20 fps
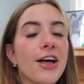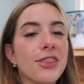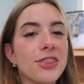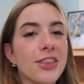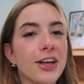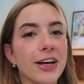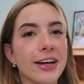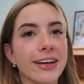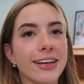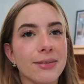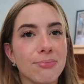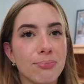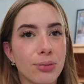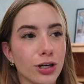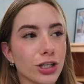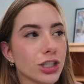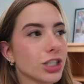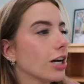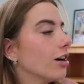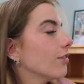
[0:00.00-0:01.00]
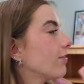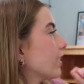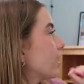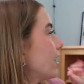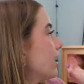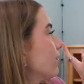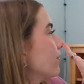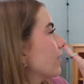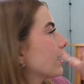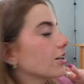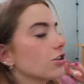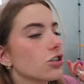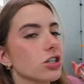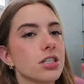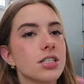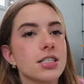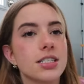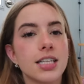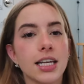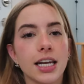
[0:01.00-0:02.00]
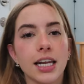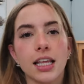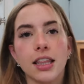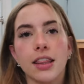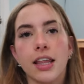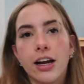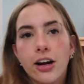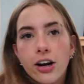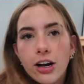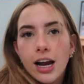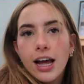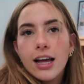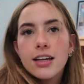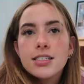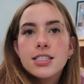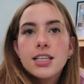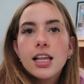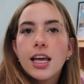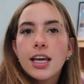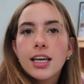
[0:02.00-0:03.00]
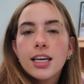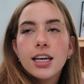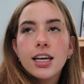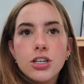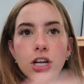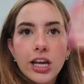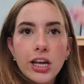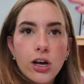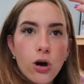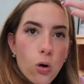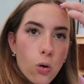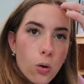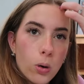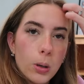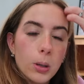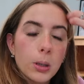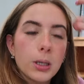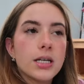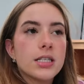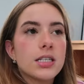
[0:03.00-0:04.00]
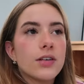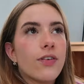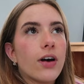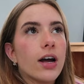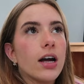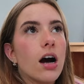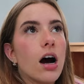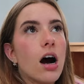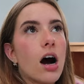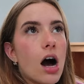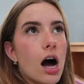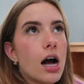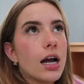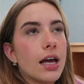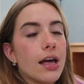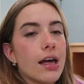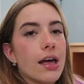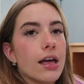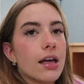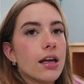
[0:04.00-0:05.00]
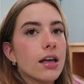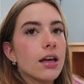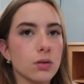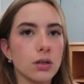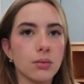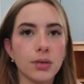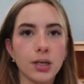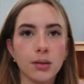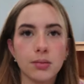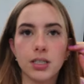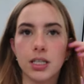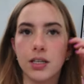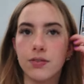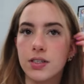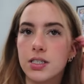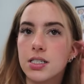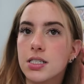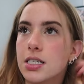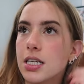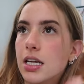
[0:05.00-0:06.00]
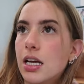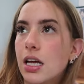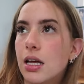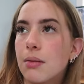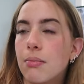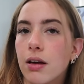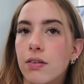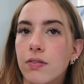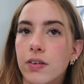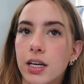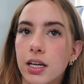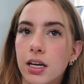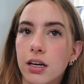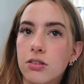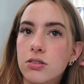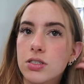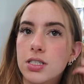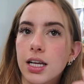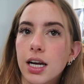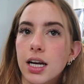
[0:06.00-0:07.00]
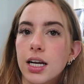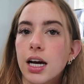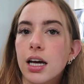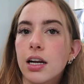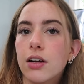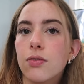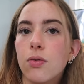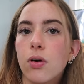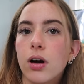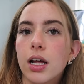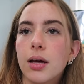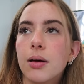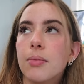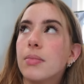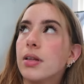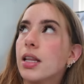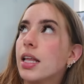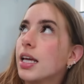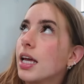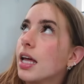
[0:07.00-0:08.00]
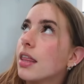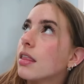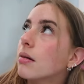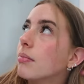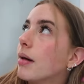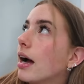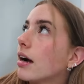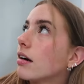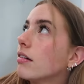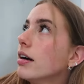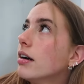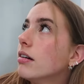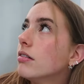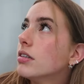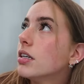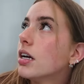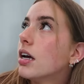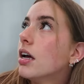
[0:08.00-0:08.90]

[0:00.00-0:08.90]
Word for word: The bookshelf, I kind of like it just sitting there as like decor because if I hung it, wouldn't be able to even see it in my videos and I kind of want him like in the background.